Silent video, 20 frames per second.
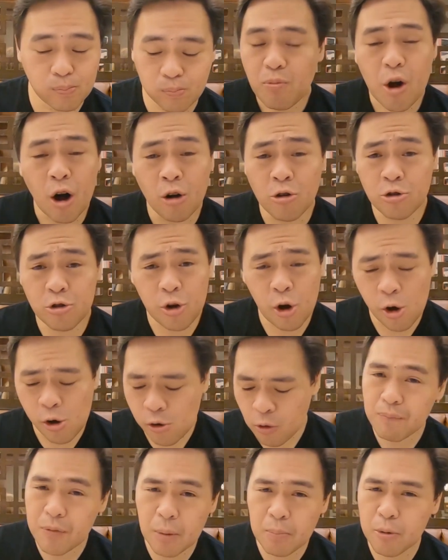Also,
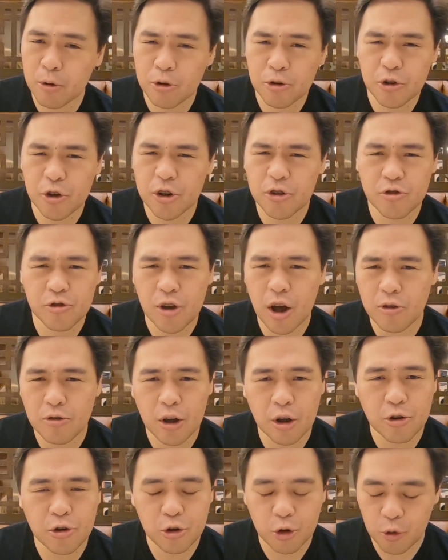the buchi is not
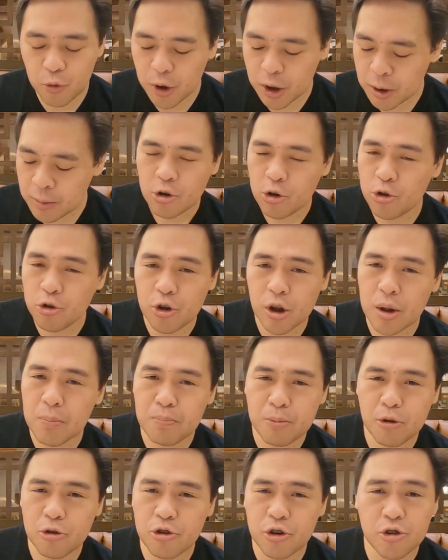that chewy. Usually
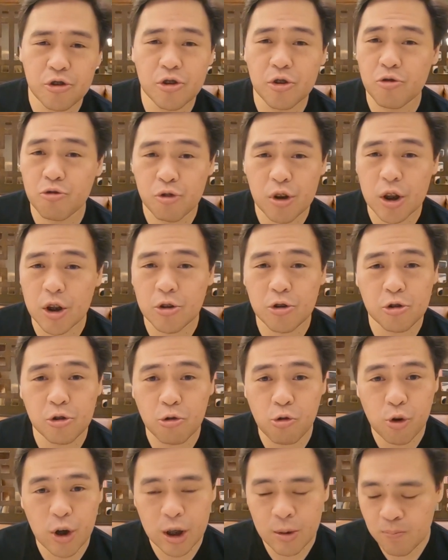buchis are really
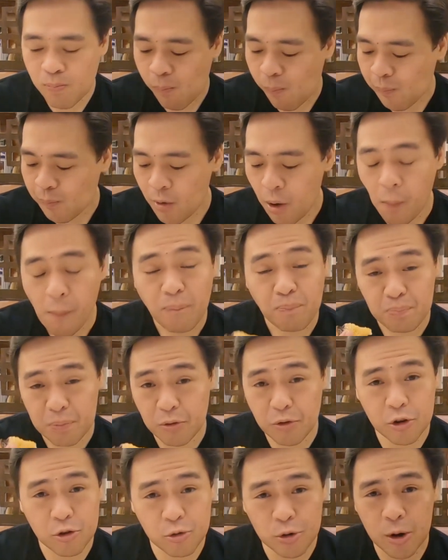chewy, but
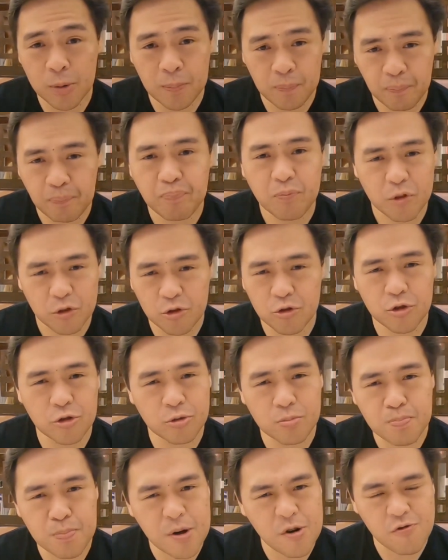this one is just
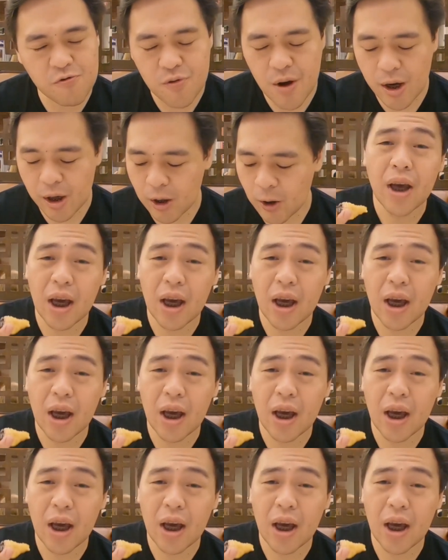perfect.